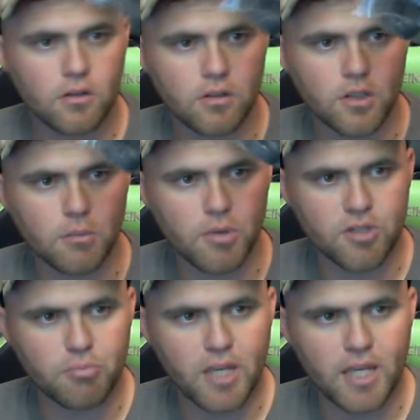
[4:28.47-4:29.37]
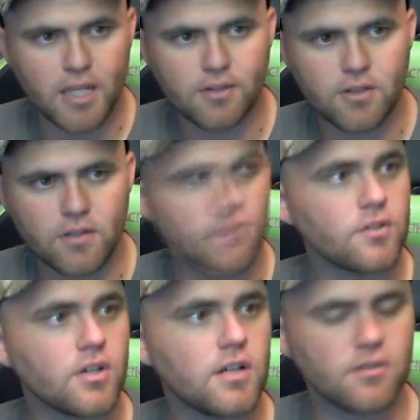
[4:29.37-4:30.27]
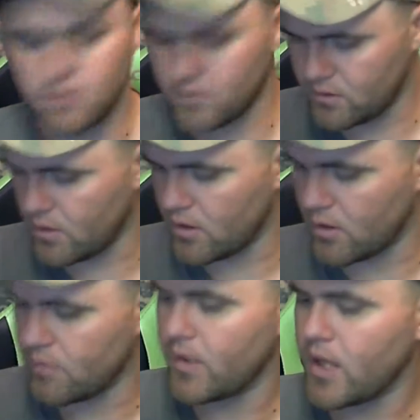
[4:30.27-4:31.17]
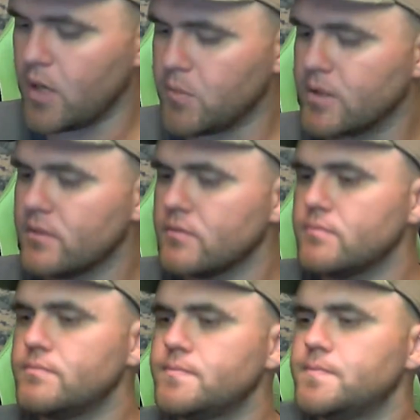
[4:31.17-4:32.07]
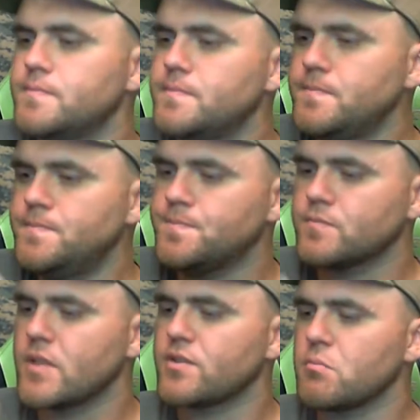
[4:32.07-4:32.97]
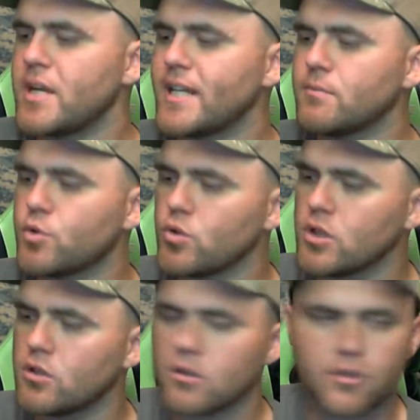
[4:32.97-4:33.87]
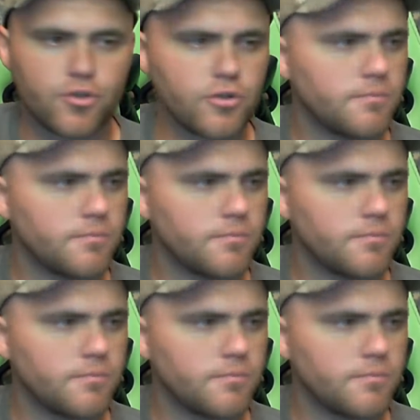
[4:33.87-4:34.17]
You get a bunch of pads, different sizes. The helmet is a medium to a large,